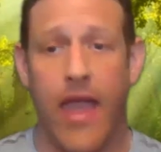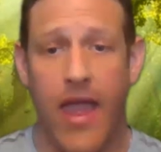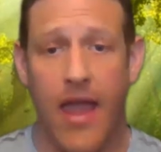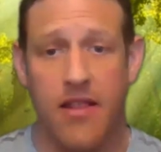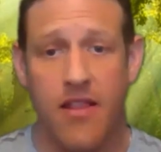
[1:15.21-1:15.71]

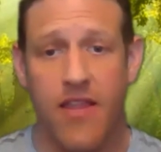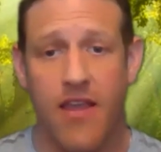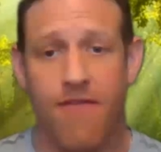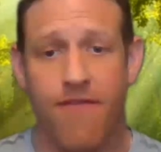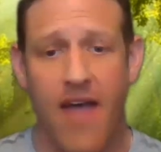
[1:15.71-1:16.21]
the
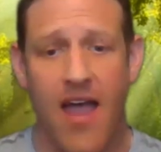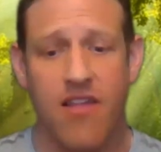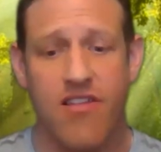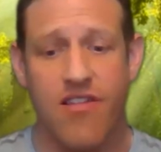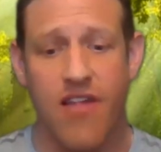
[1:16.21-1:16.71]

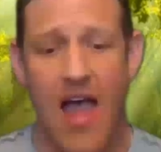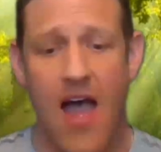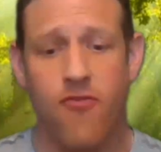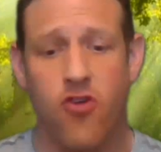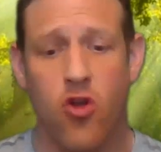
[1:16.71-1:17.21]
effects
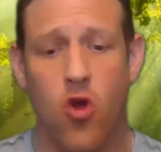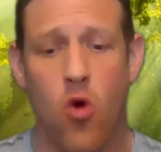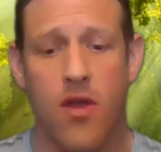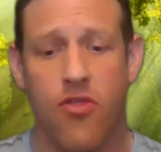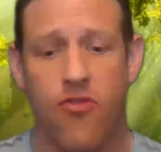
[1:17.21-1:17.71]
after
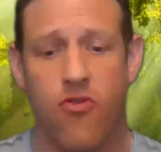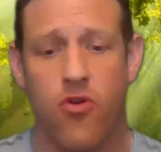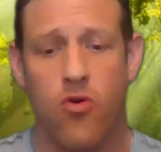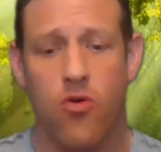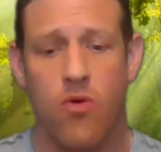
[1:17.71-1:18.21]
going
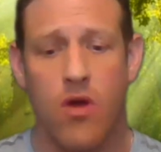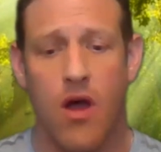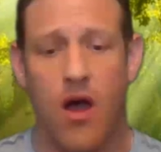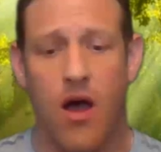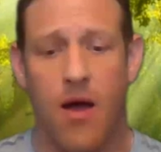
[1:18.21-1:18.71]
through
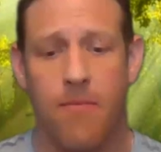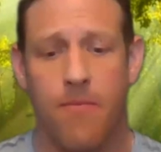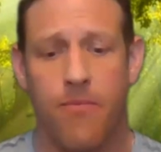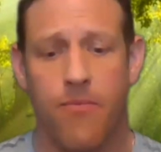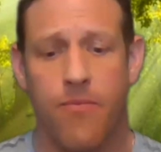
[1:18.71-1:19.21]

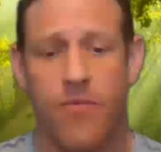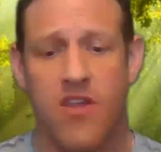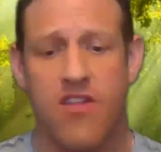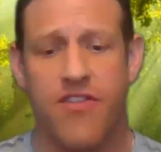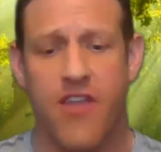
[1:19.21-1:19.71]

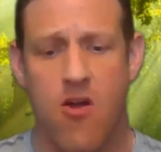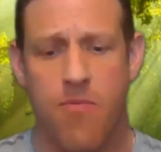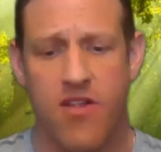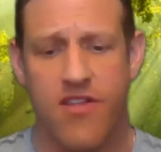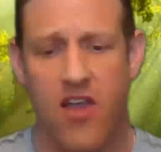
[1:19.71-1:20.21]
this
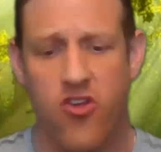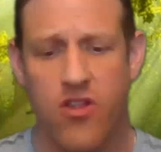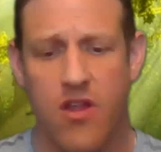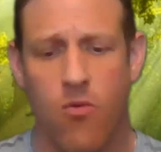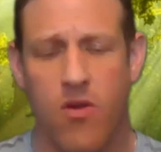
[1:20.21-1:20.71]
therapy
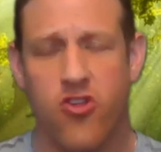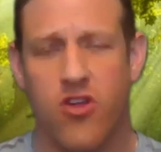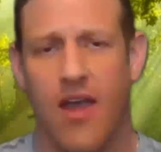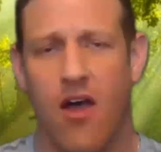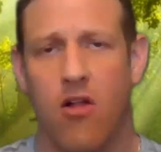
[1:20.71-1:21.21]
session and what
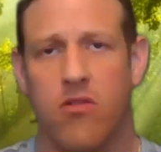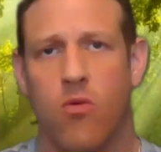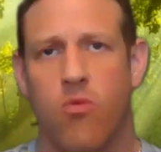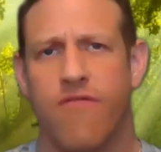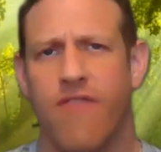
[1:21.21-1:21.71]
she held
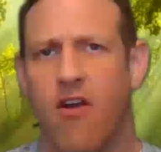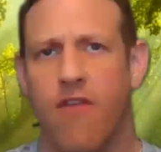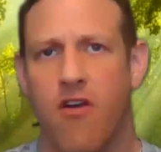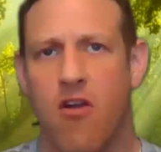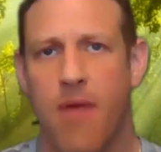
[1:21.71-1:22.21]
was very,
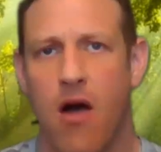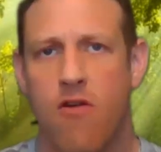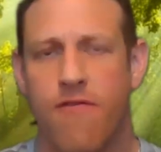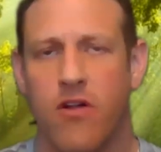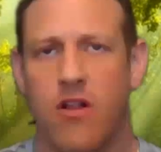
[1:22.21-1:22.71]
very
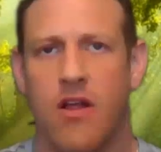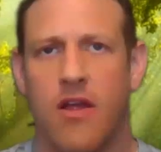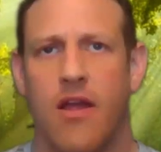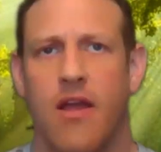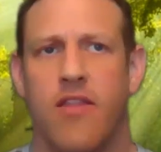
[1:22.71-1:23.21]
powerful.
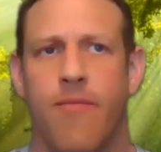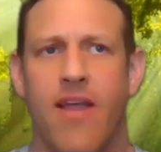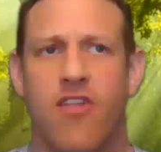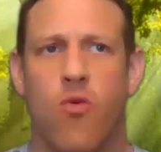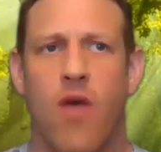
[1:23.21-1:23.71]
The
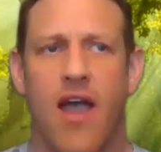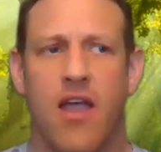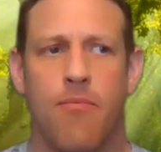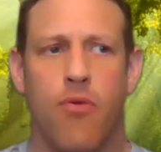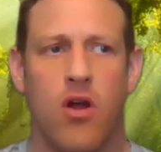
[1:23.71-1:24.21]
best way I
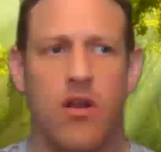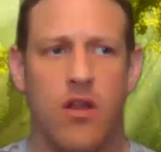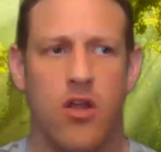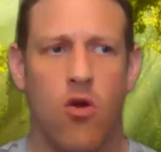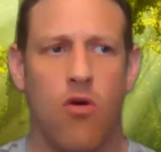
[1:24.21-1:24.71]
can put,
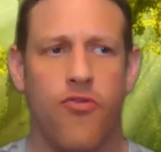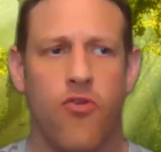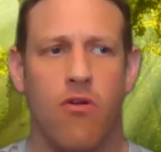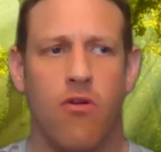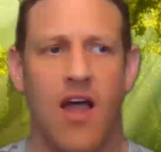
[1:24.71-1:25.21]

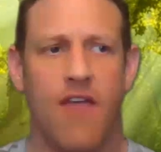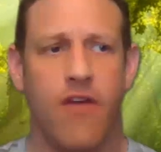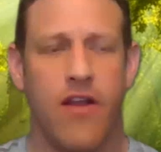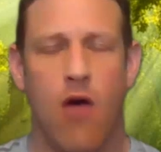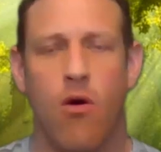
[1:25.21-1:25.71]
throughout life
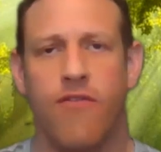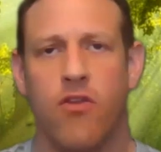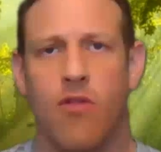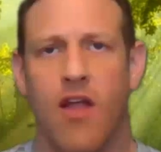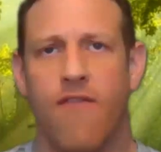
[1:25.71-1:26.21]
on how I
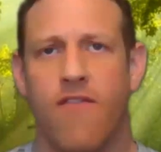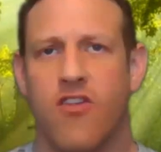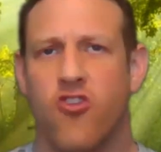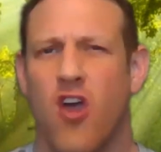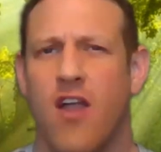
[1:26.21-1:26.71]
view life is
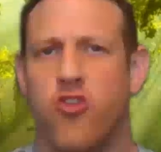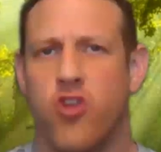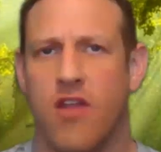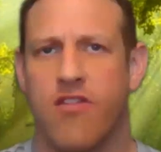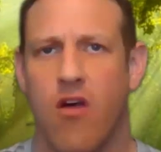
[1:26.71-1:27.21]
a giant
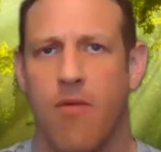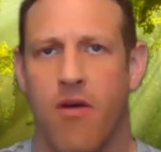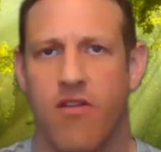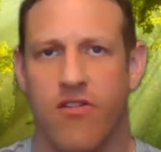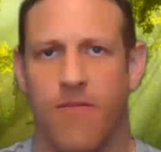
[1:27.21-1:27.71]
jigsaw
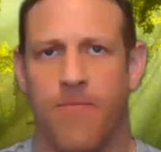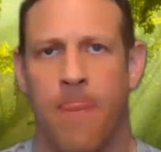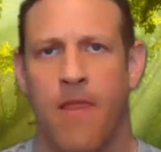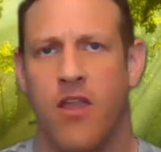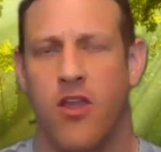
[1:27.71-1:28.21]
puzzle.
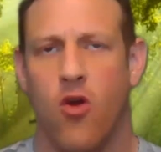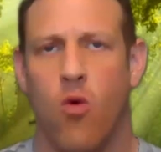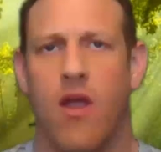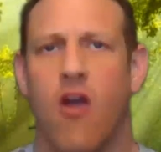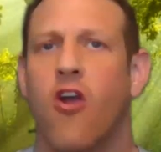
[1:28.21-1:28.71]

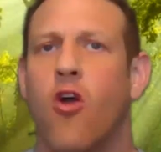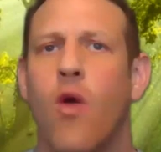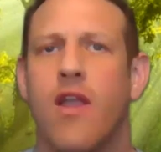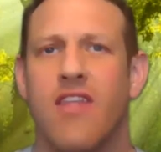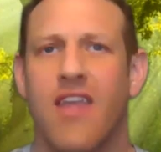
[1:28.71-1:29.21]
We are
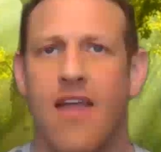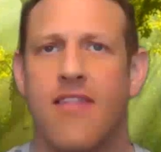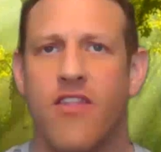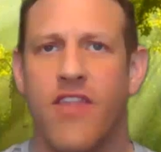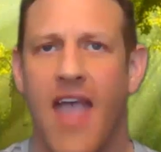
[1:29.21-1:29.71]
going to get
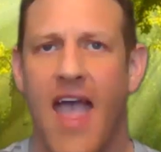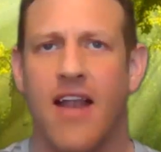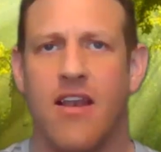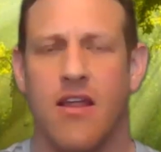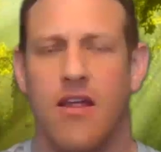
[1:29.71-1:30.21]
to the
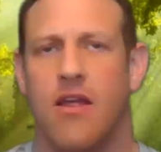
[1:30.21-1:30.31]
end